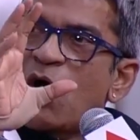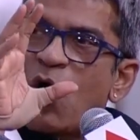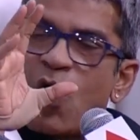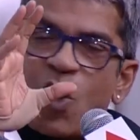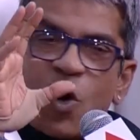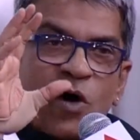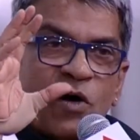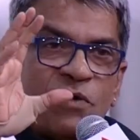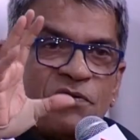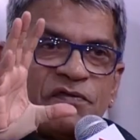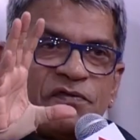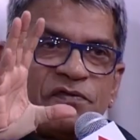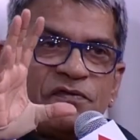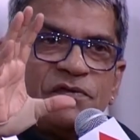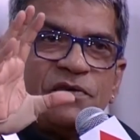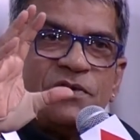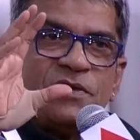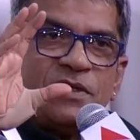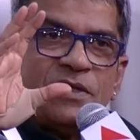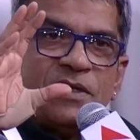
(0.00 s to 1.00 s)
of
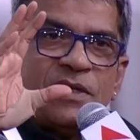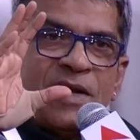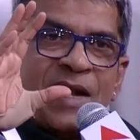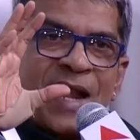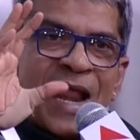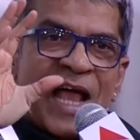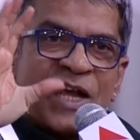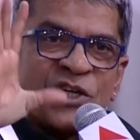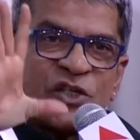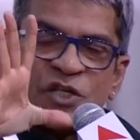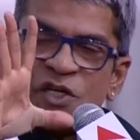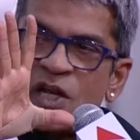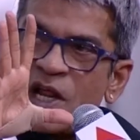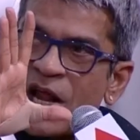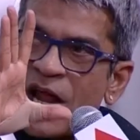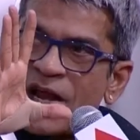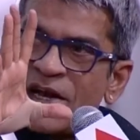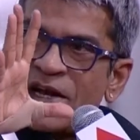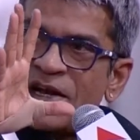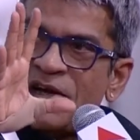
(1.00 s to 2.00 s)
national
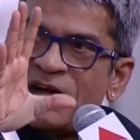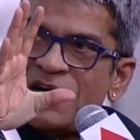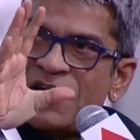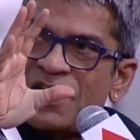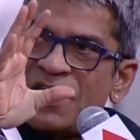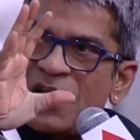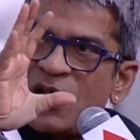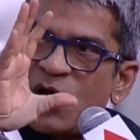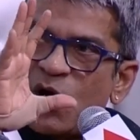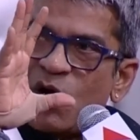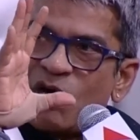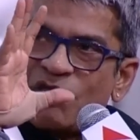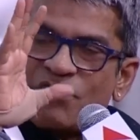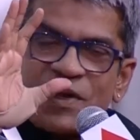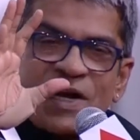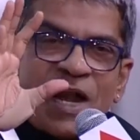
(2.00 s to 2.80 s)
identity, of an